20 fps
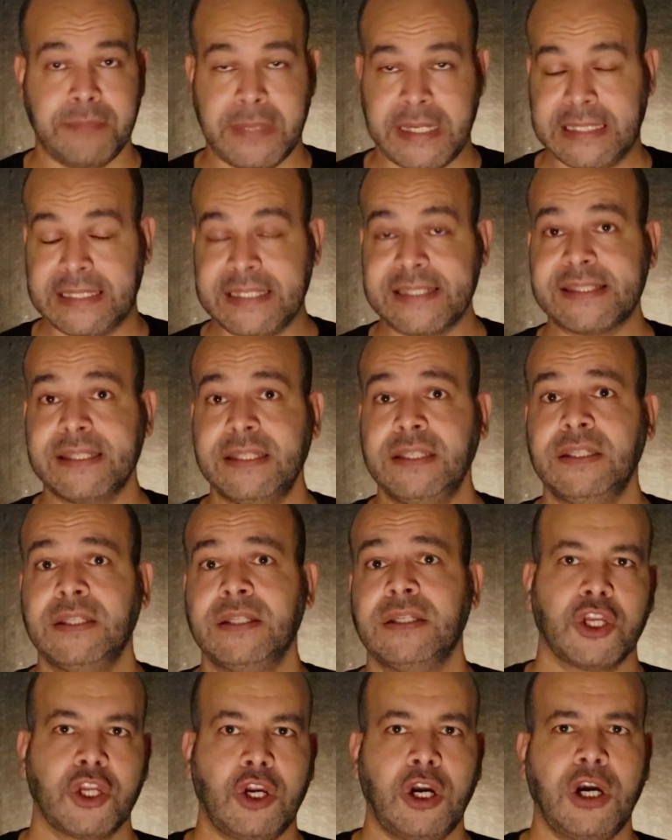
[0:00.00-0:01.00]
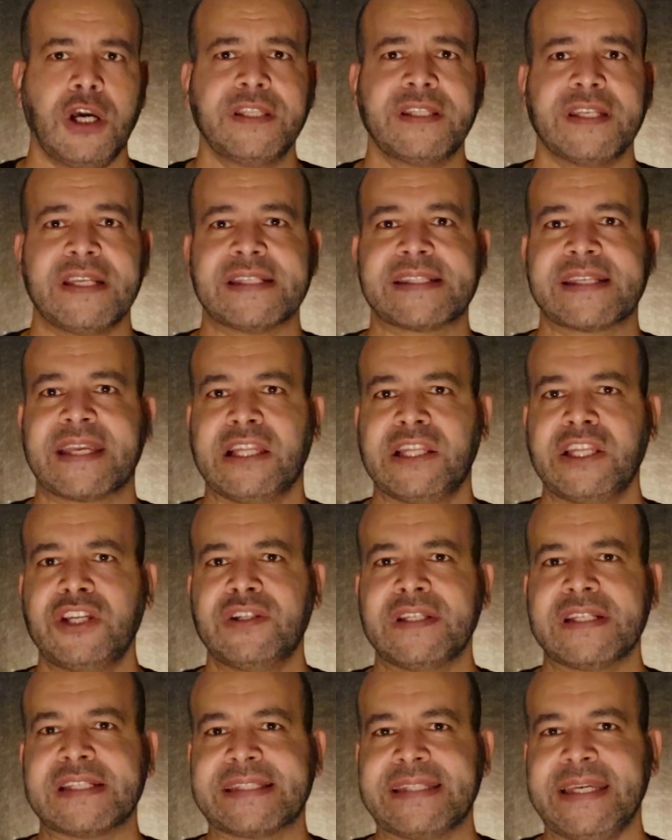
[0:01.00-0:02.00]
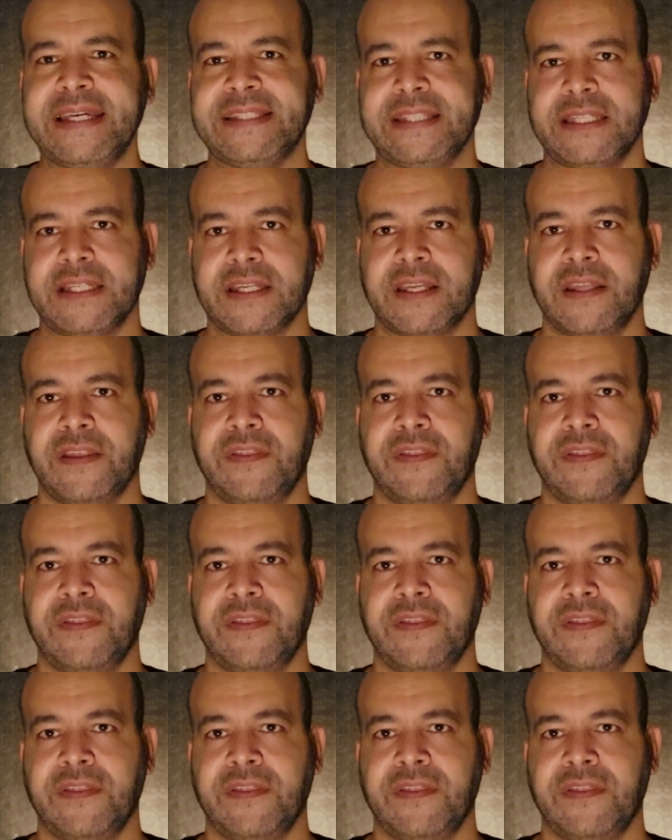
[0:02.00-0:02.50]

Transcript: may listen? God is clearly stating